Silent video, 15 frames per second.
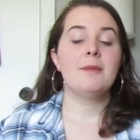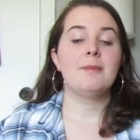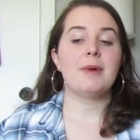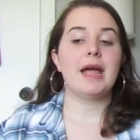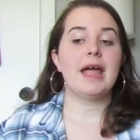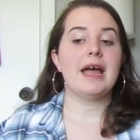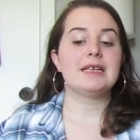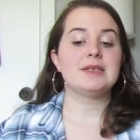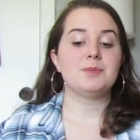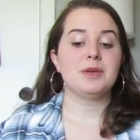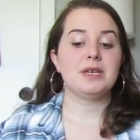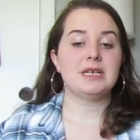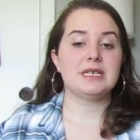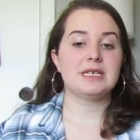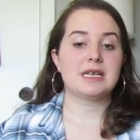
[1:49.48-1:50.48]
My
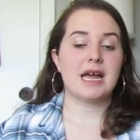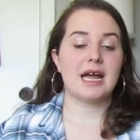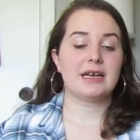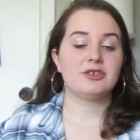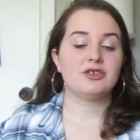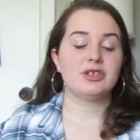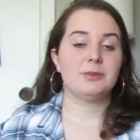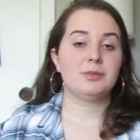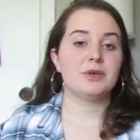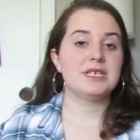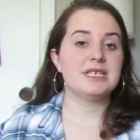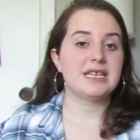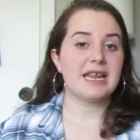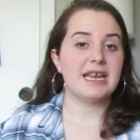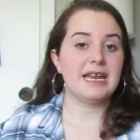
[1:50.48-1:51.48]
husband is actually
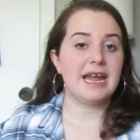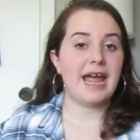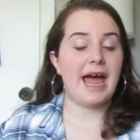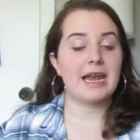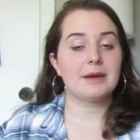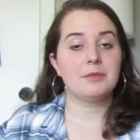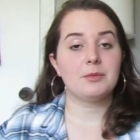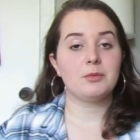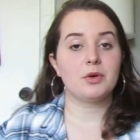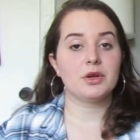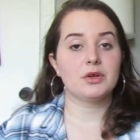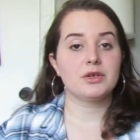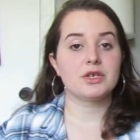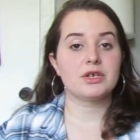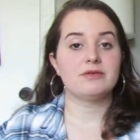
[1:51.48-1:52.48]
presenting at a
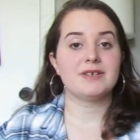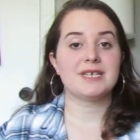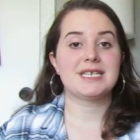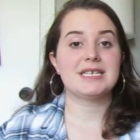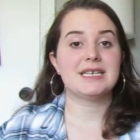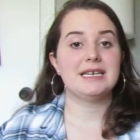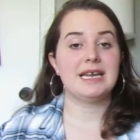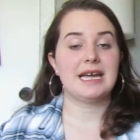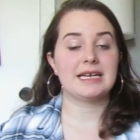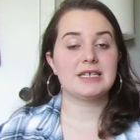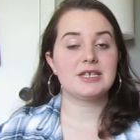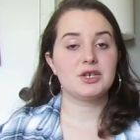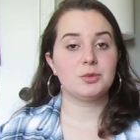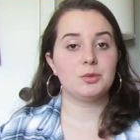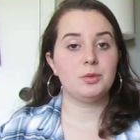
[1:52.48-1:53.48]
memorial service
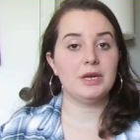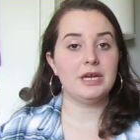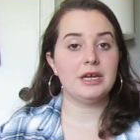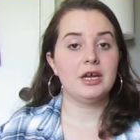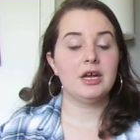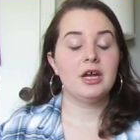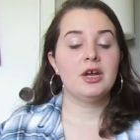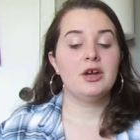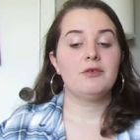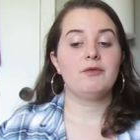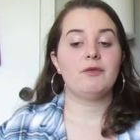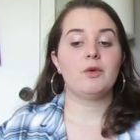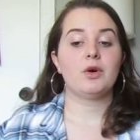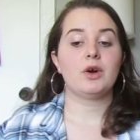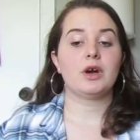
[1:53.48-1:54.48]
next week
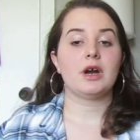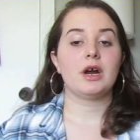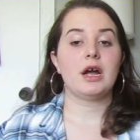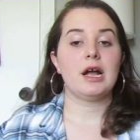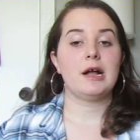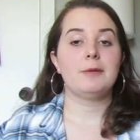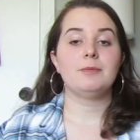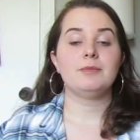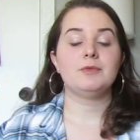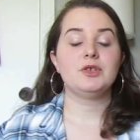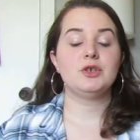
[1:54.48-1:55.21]
for um,